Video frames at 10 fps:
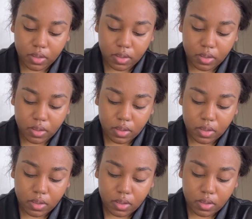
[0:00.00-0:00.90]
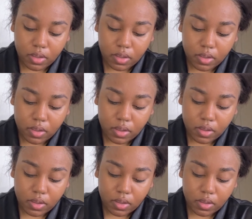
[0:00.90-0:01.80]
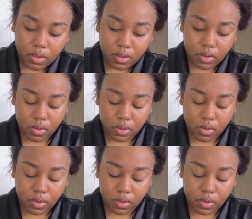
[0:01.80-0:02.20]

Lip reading: No one is speaking in this clip.